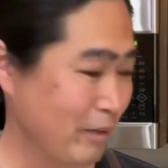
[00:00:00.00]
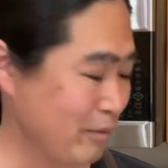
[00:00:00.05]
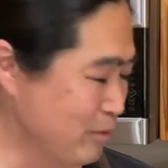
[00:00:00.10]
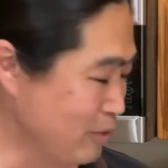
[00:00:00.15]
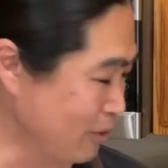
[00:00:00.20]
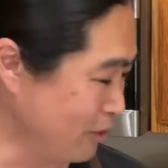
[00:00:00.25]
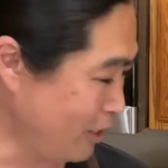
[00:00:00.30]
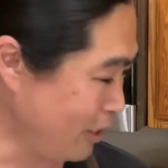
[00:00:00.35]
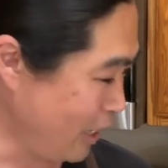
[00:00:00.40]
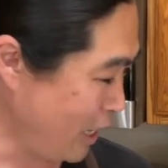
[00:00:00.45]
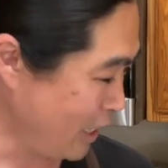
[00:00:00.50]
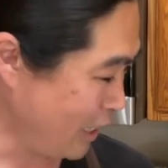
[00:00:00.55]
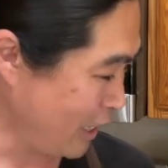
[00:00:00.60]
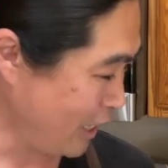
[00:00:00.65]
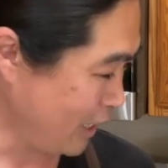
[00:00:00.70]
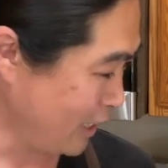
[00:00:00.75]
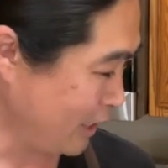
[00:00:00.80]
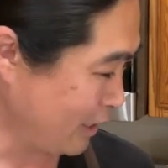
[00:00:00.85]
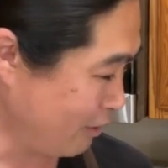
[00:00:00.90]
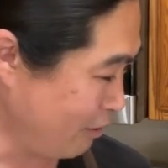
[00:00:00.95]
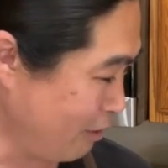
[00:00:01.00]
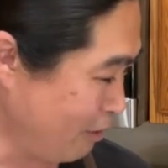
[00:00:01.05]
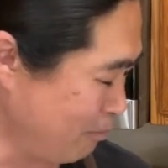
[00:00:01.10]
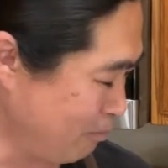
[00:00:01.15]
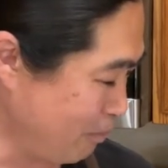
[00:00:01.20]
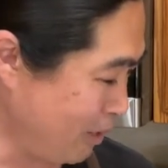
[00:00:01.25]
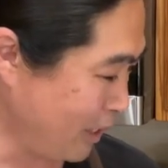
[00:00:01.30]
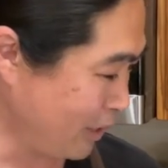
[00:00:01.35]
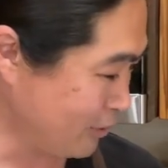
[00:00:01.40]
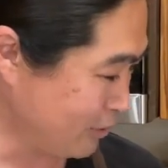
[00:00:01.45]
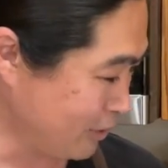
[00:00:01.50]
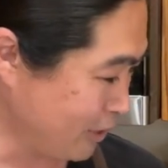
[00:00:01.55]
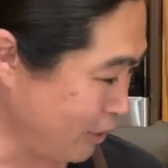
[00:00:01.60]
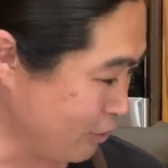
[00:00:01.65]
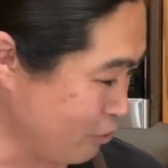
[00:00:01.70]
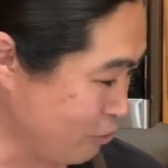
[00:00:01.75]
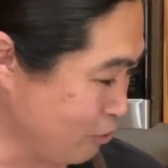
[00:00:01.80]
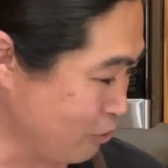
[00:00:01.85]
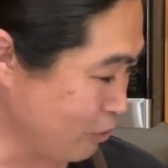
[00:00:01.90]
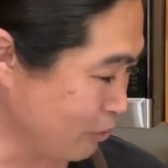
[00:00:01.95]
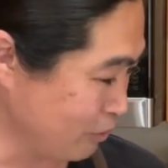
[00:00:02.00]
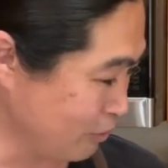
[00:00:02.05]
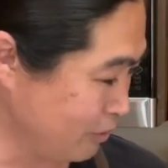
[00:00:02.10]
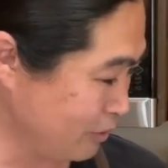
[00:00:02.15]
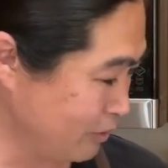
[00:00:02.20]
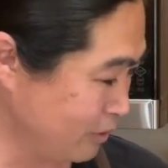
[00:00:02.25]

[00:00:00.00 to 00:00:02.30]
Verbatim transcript: So I, I gotta unbox that soon.